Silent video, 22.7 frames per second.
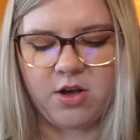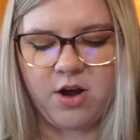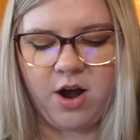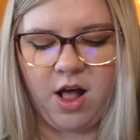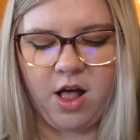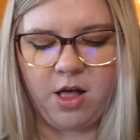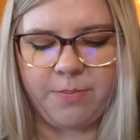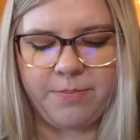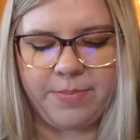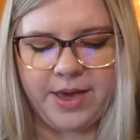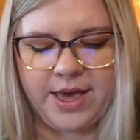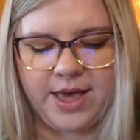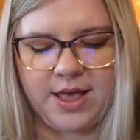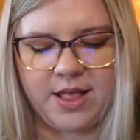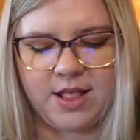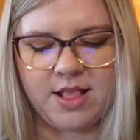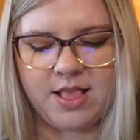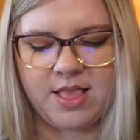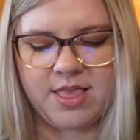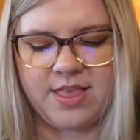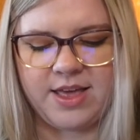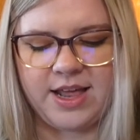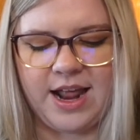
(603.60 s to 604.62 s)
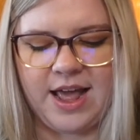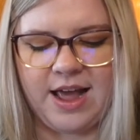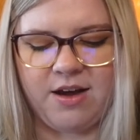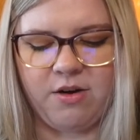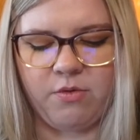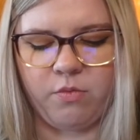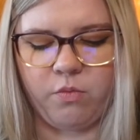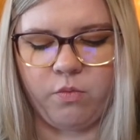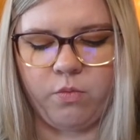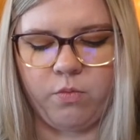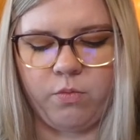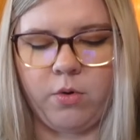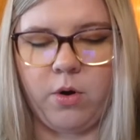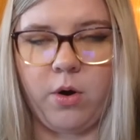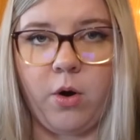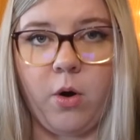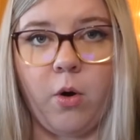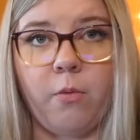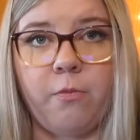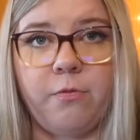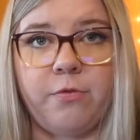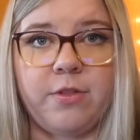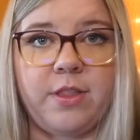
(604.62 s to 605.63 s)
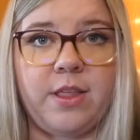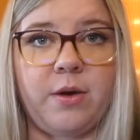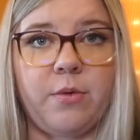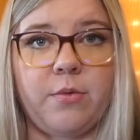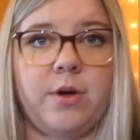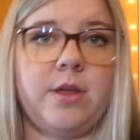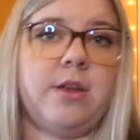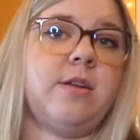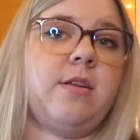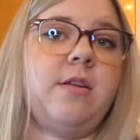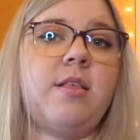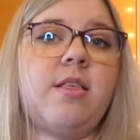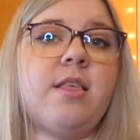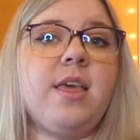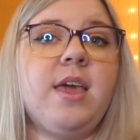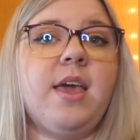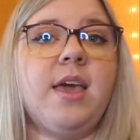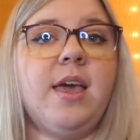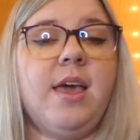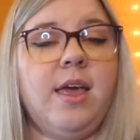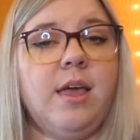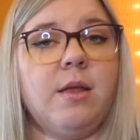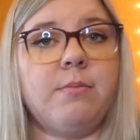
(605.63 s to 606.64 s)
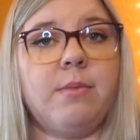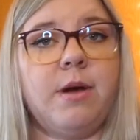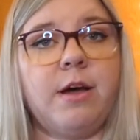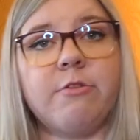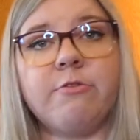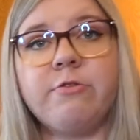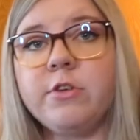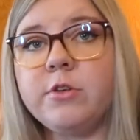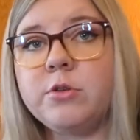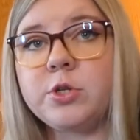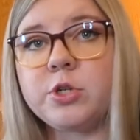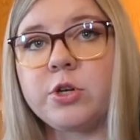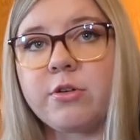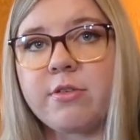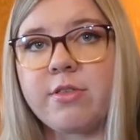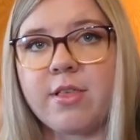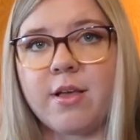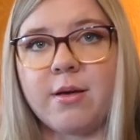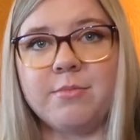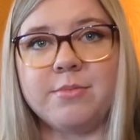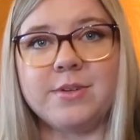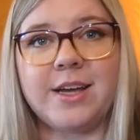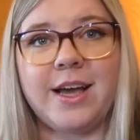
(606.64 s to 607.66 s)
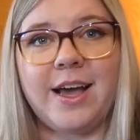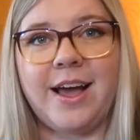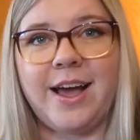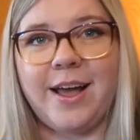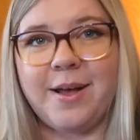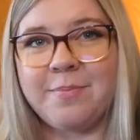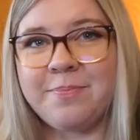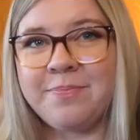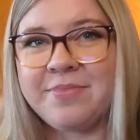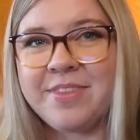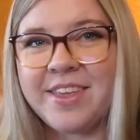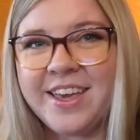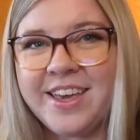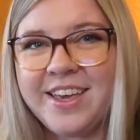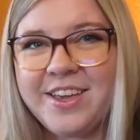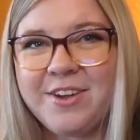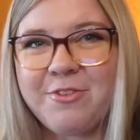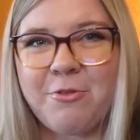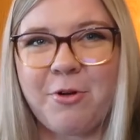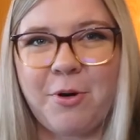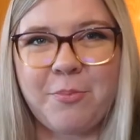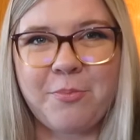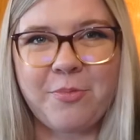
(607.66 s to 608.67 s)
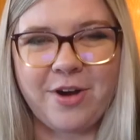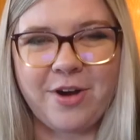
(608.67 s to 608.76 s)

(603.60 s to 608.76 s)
are all pins that I hopefully want to see in my future sometime with